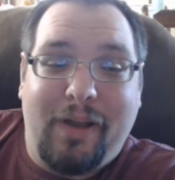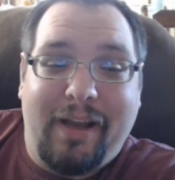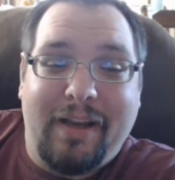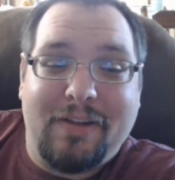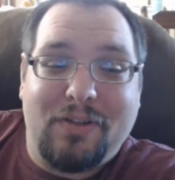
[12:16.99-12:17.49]

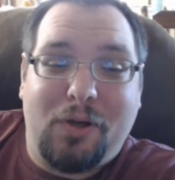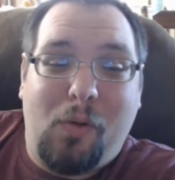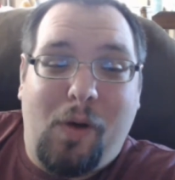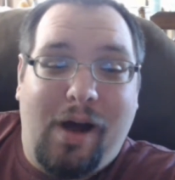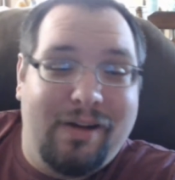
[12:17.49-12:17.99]
and it took
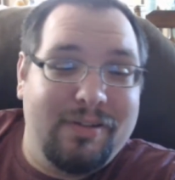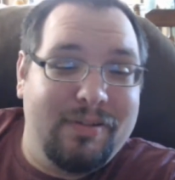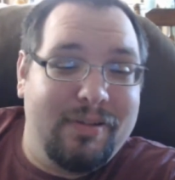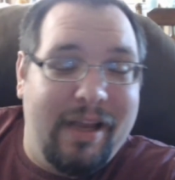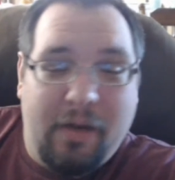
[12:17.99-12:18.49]
a while.
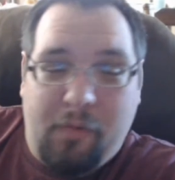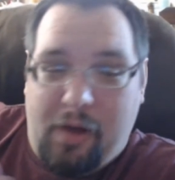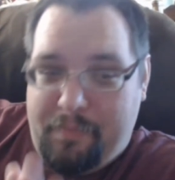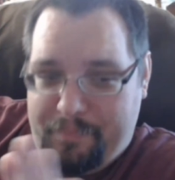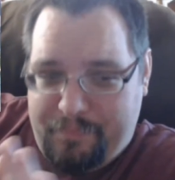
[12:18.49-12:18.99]
Anyway,